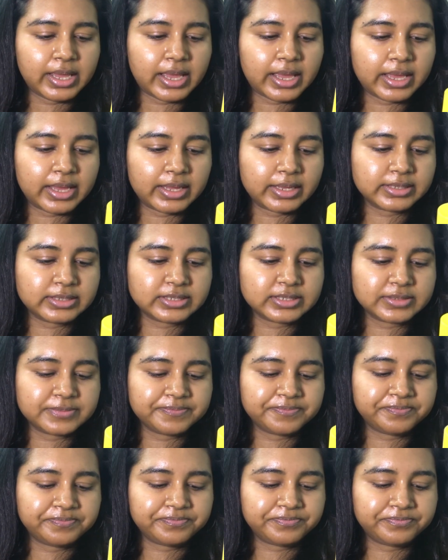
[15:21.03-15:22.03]
and
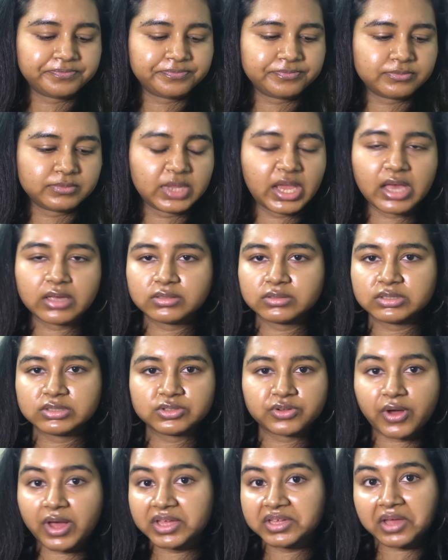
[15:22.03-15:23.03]
yeah,
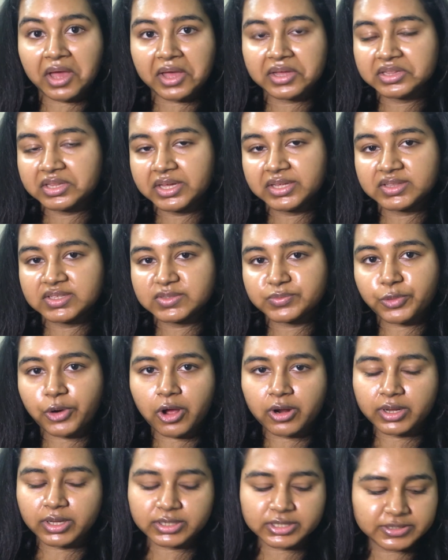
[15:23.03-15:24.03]
so I like this
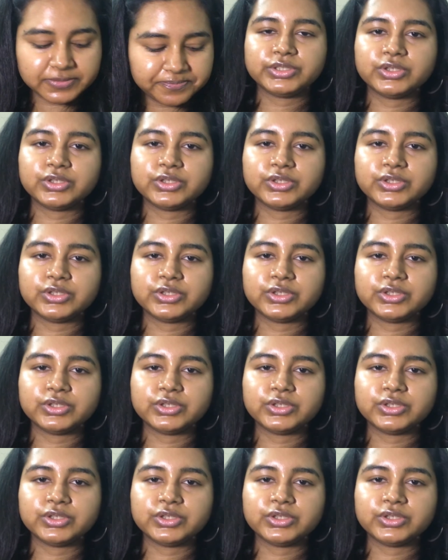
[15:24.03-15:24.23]
product.